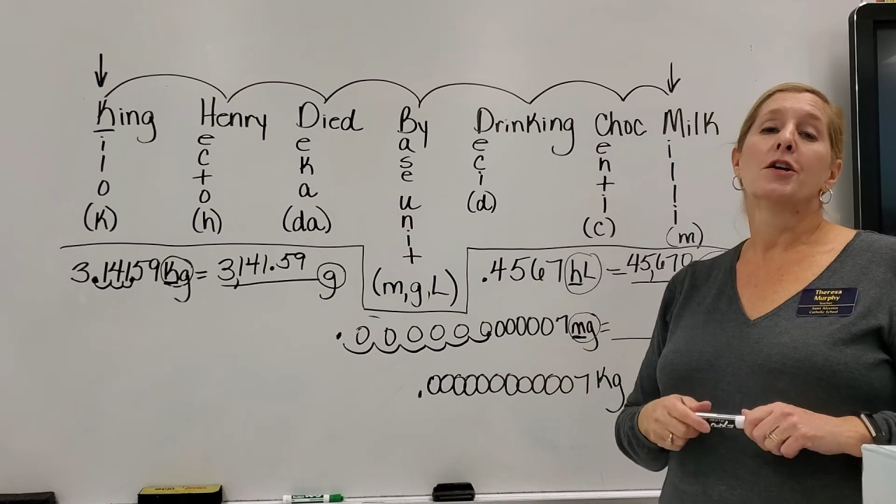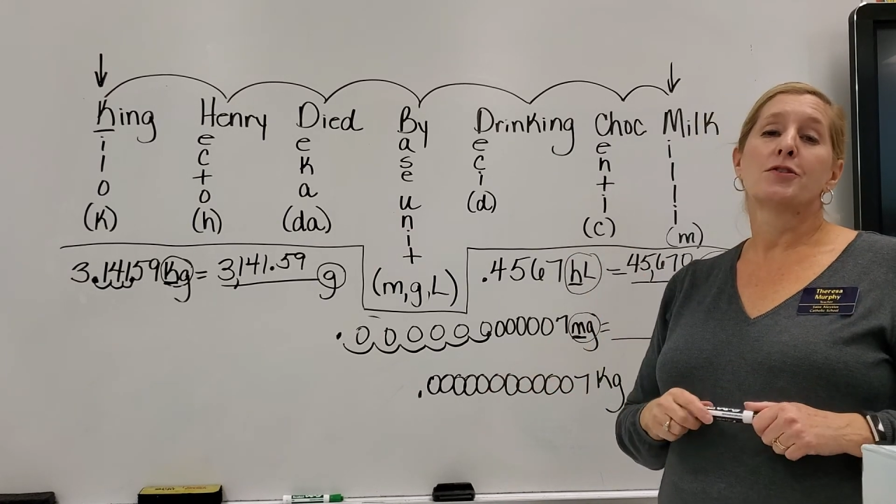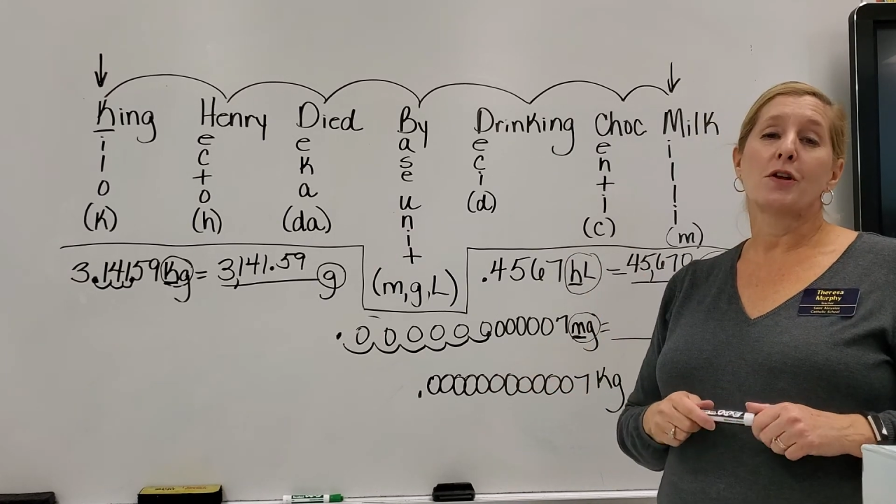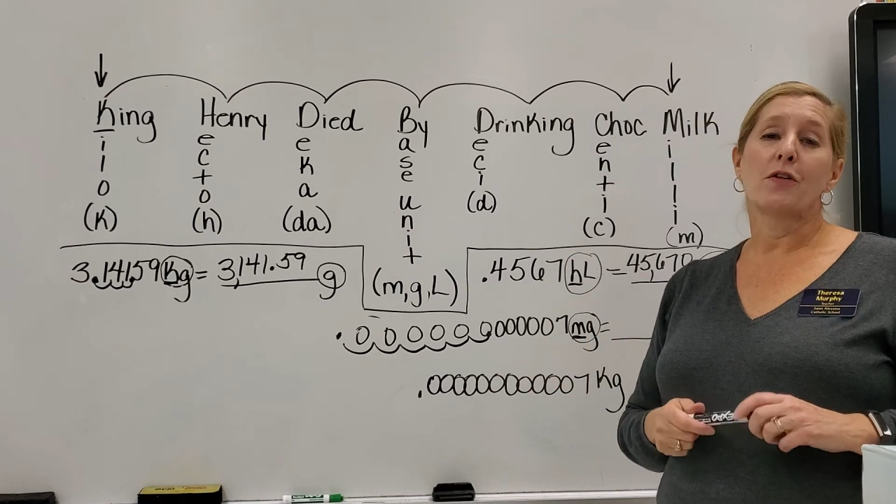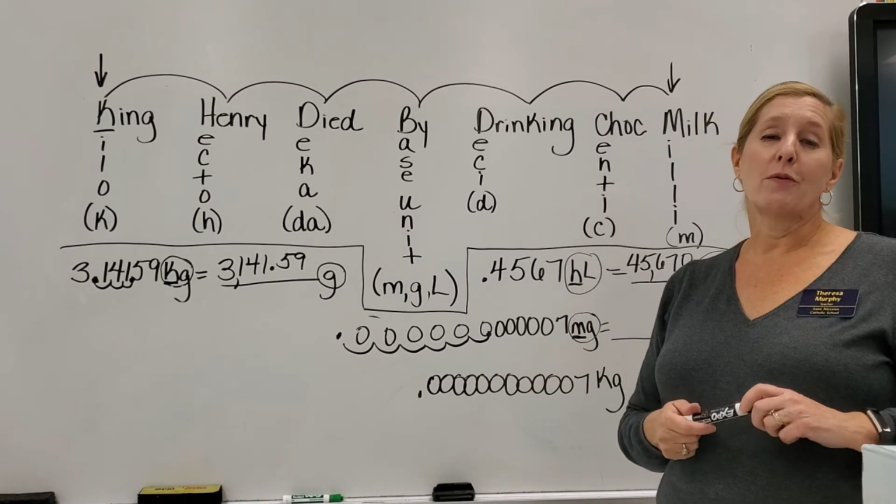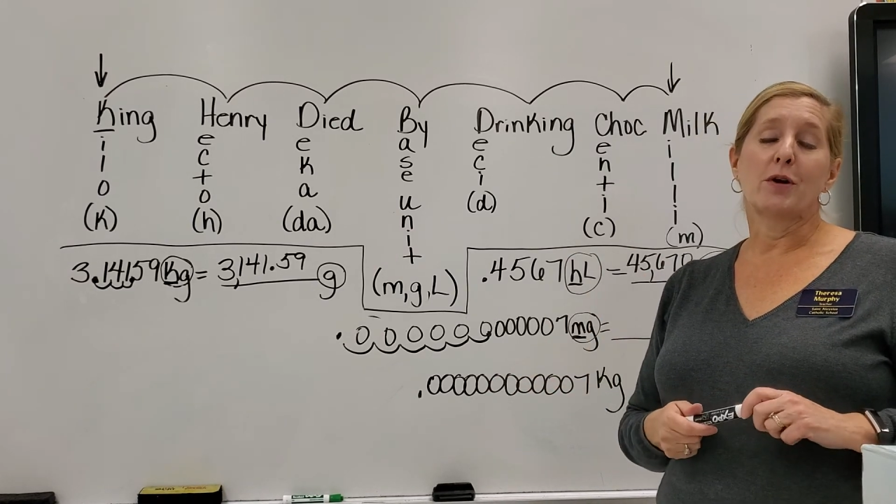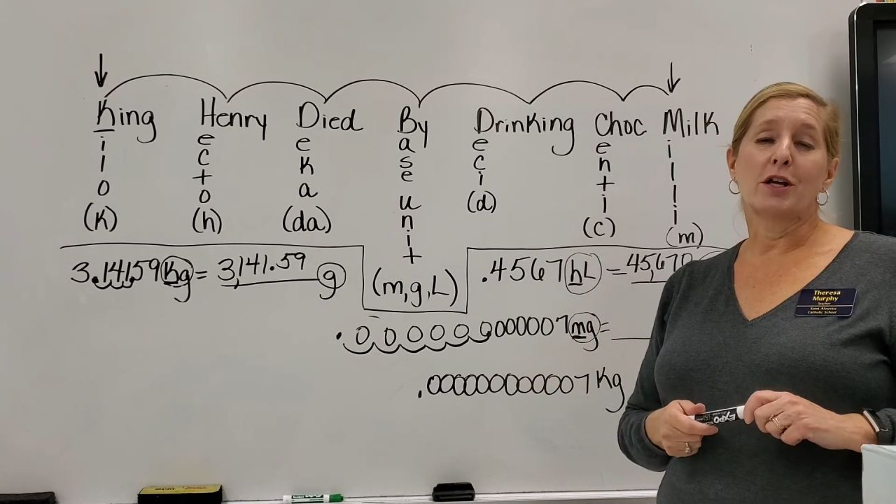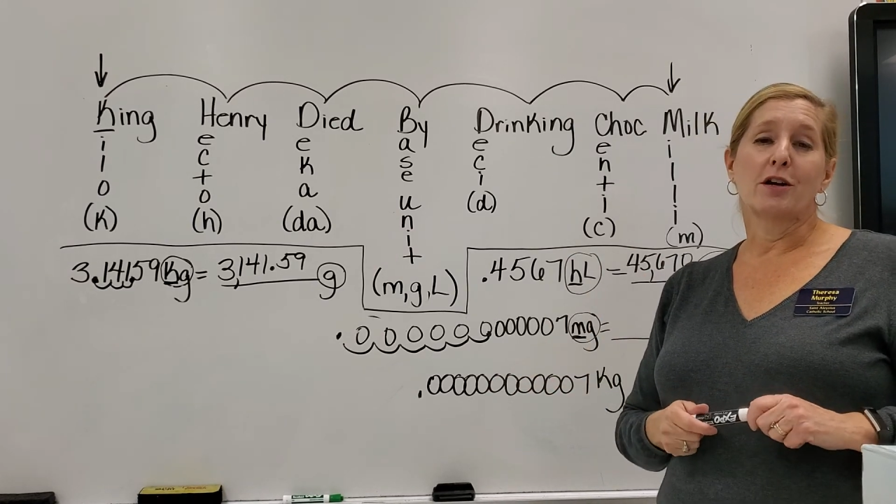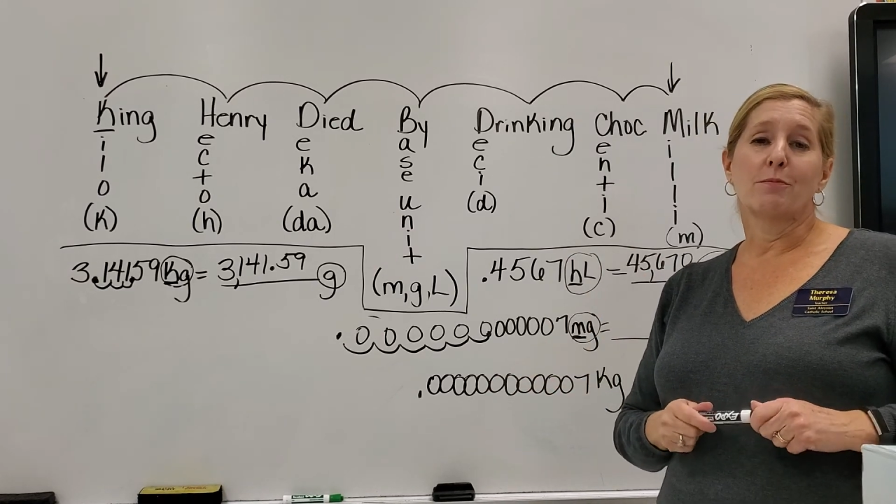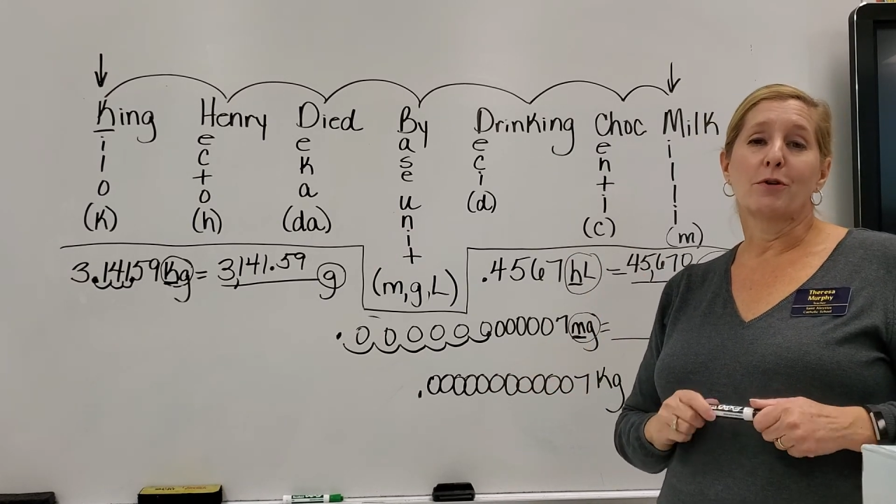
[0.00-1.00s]
so that we
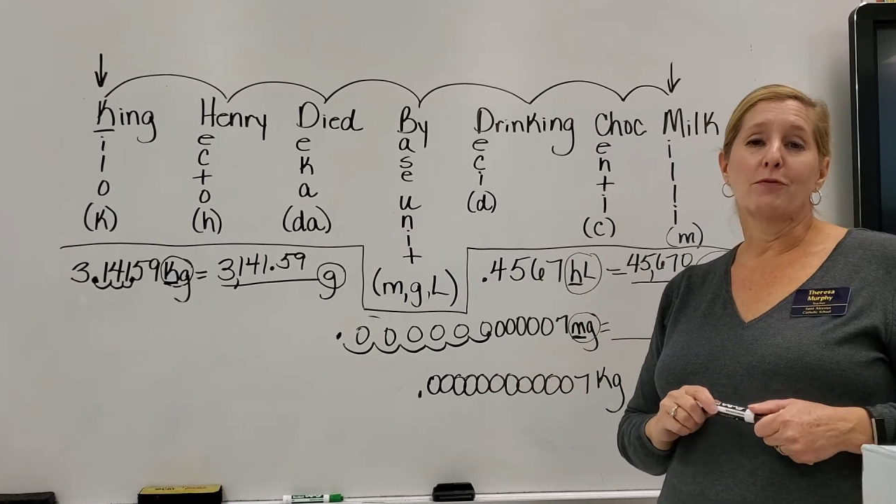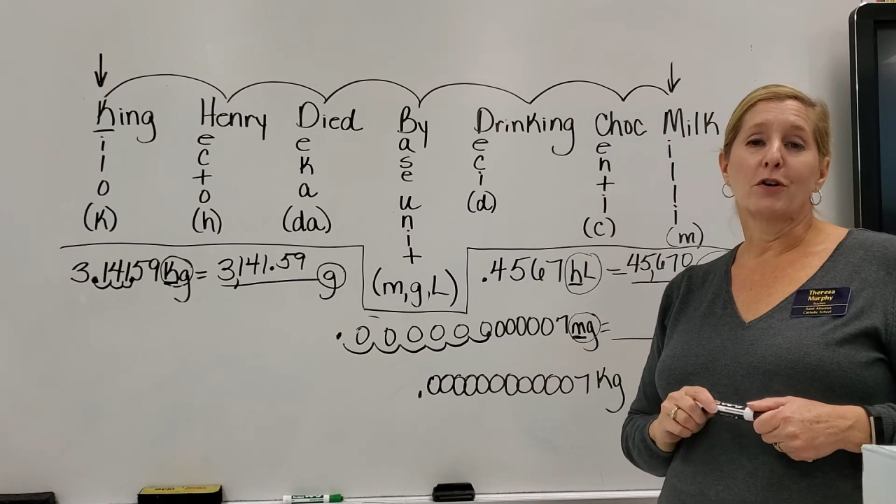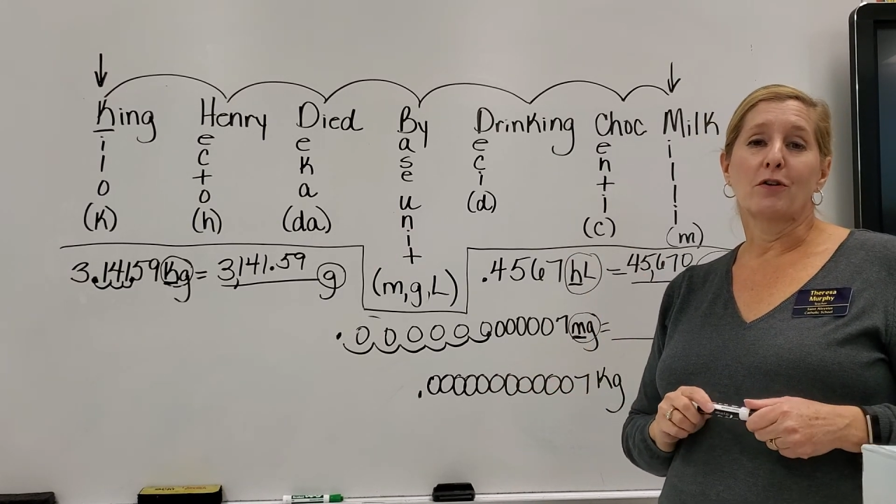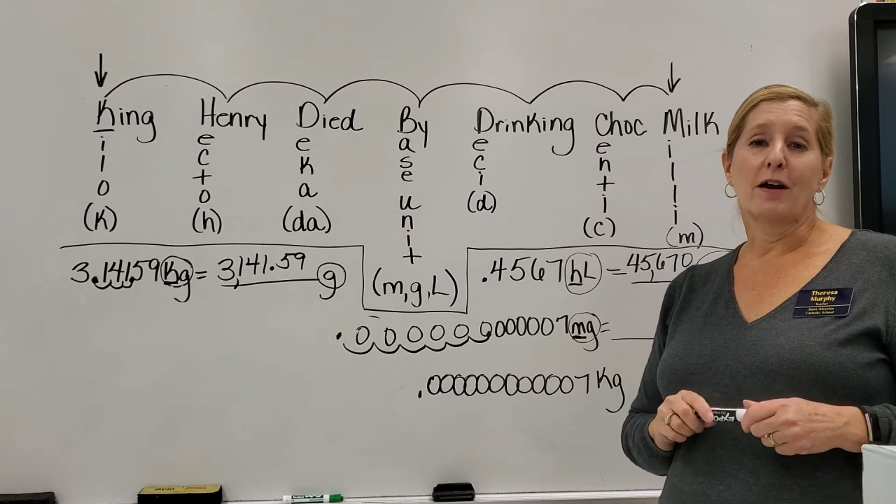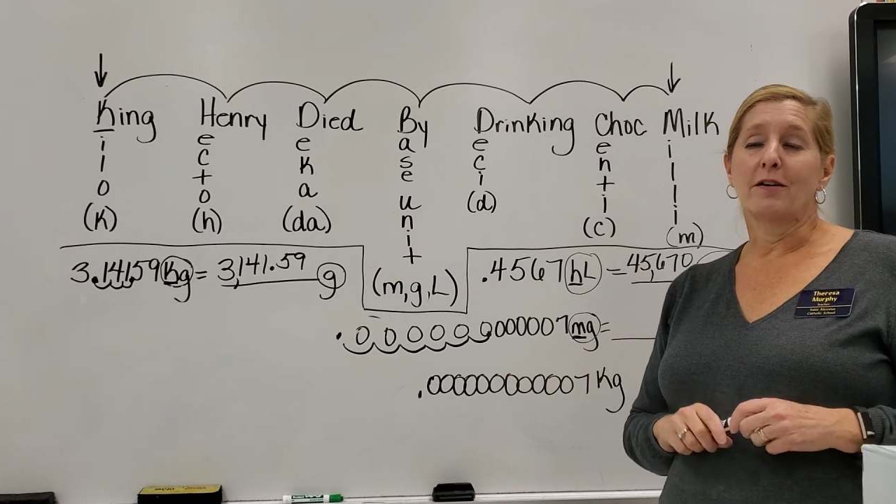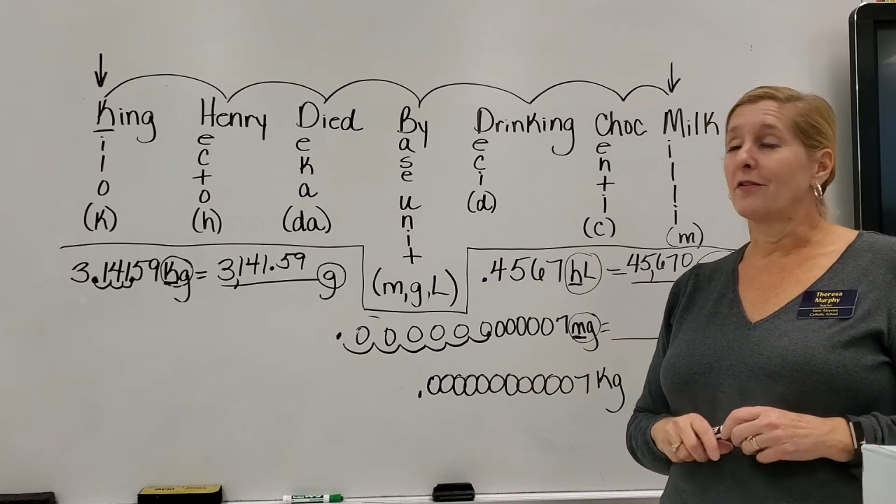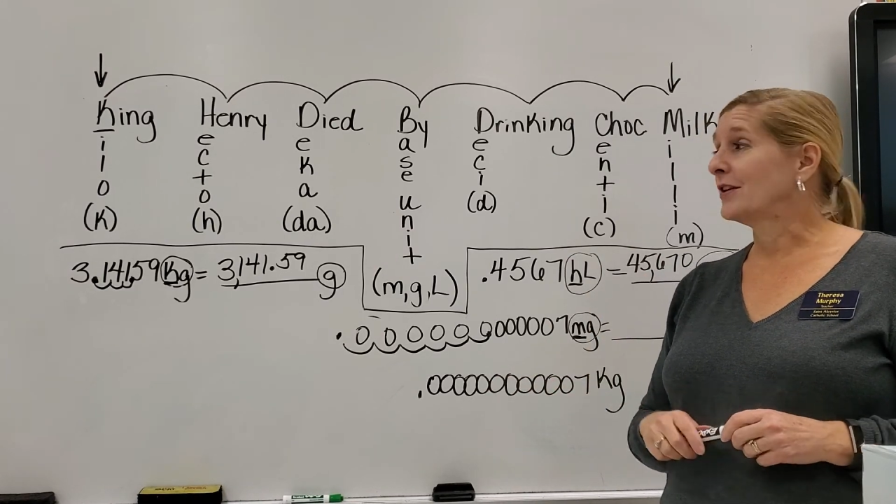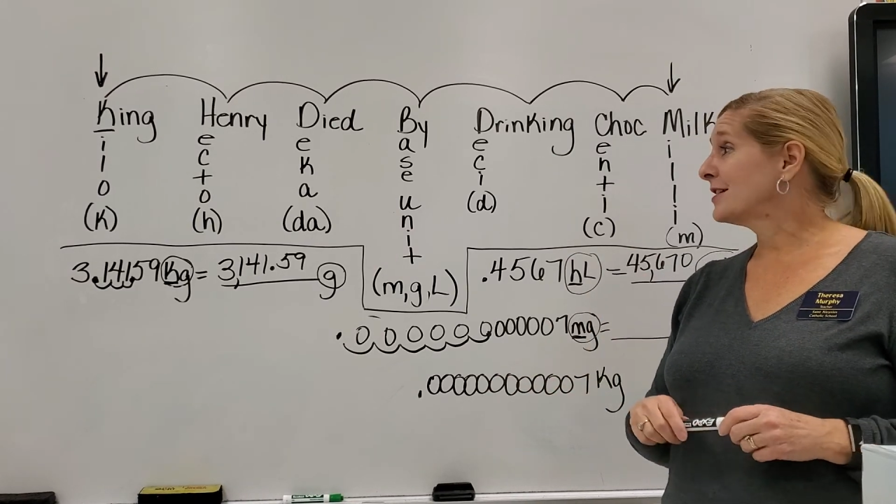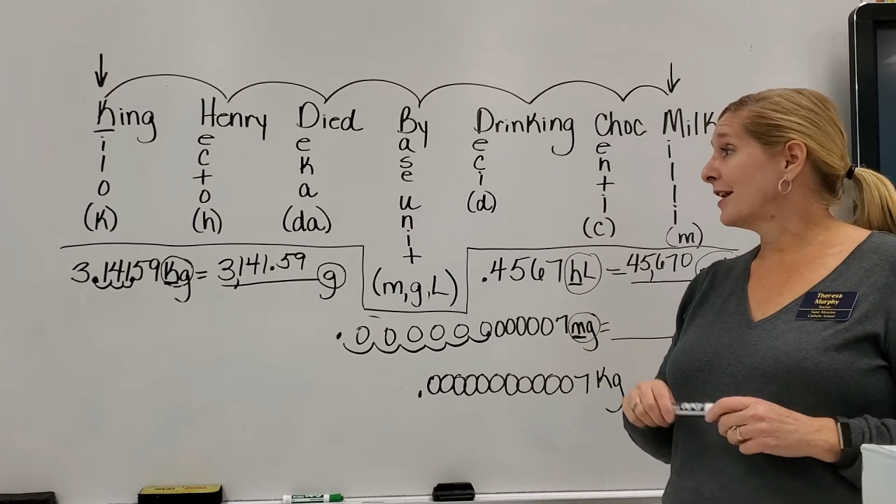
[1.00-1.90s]
can improve your grade on this.